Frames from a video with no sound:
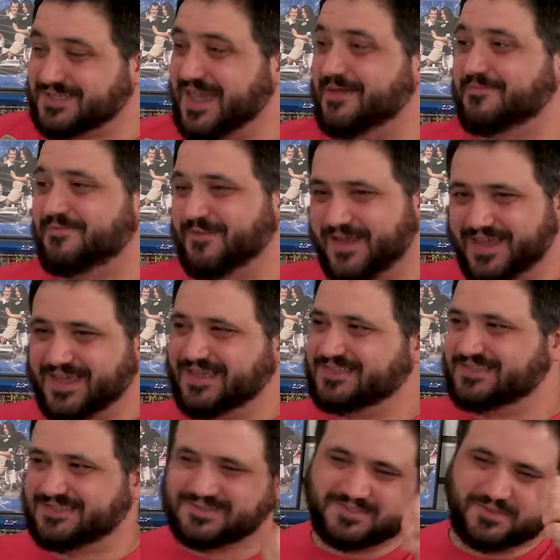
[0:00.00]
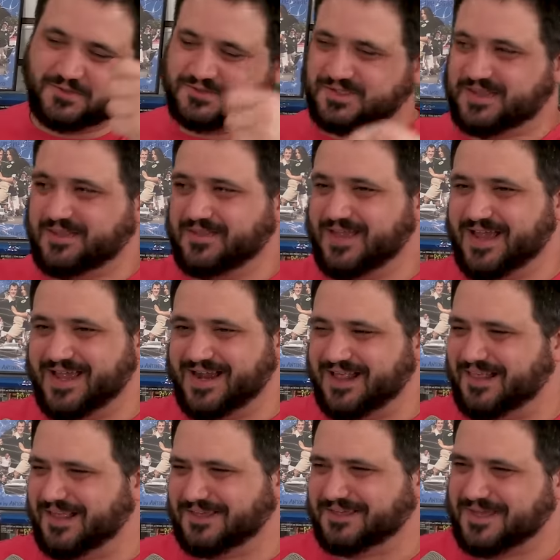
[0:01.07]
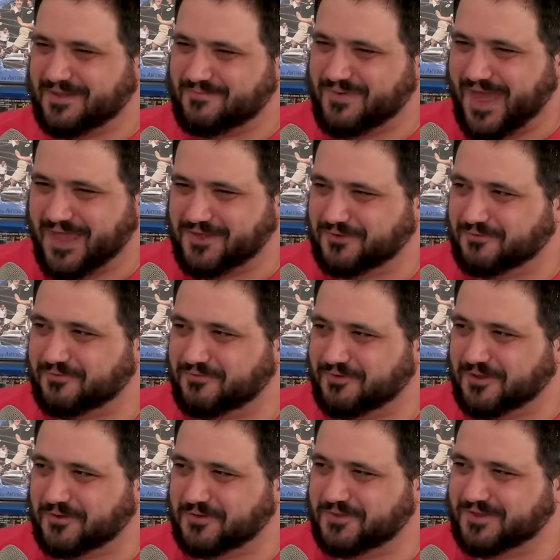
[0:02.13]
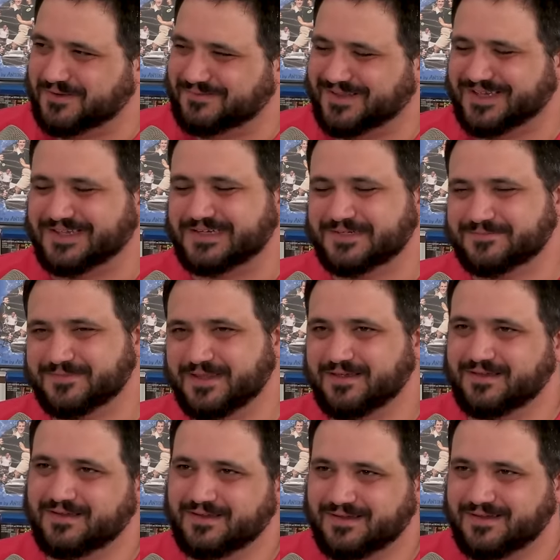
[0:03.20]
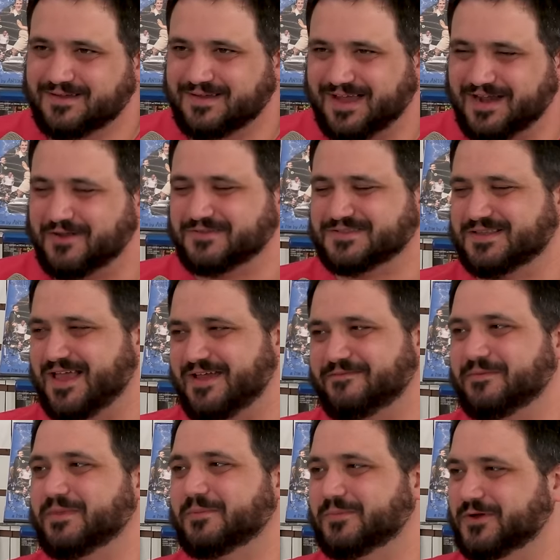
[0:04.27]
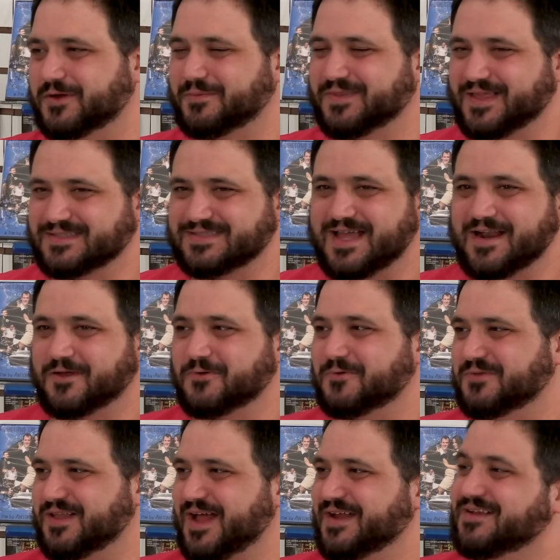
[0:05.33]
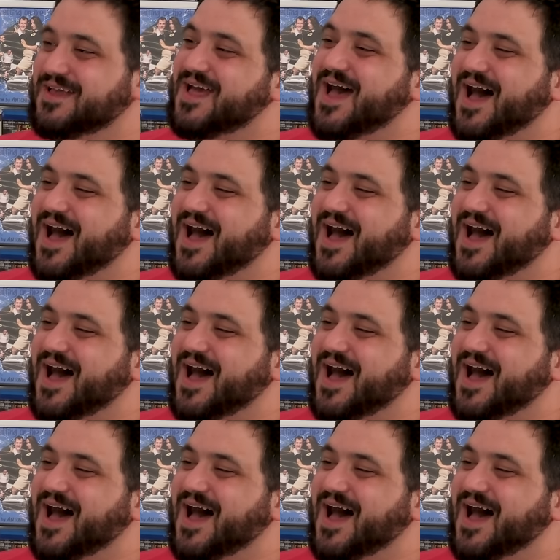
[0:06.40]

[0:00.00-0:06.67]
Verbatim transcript: Sam fights using the light. I'm like, get back, you filth. I'm like I know it's a line from the book, but that's not a cool line.